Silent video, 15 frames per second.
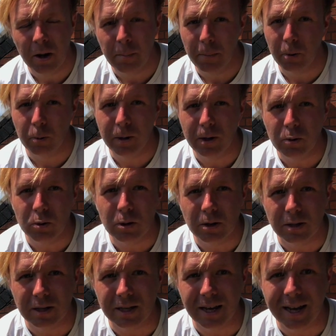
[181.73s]
but we know because
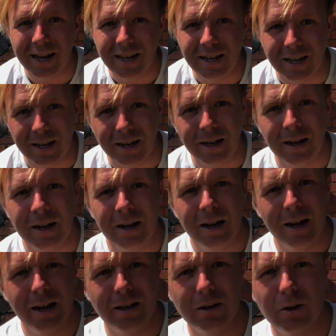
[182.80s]
it's 80,
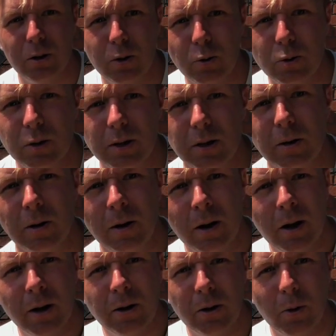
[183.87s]
it's closer
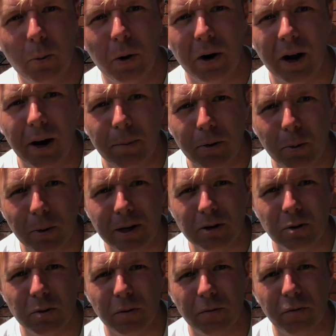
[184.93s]
to the one up the way,
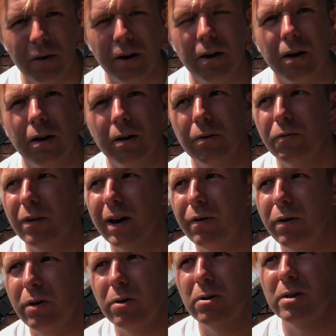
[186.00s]
so
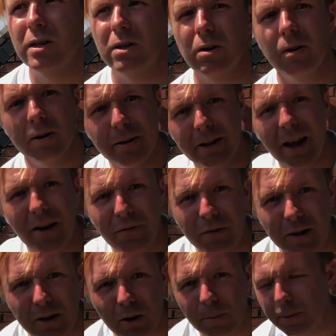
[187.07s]
500 or 600,
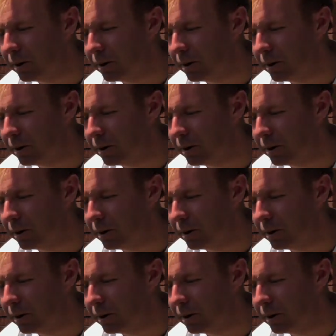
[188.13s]
definitely going to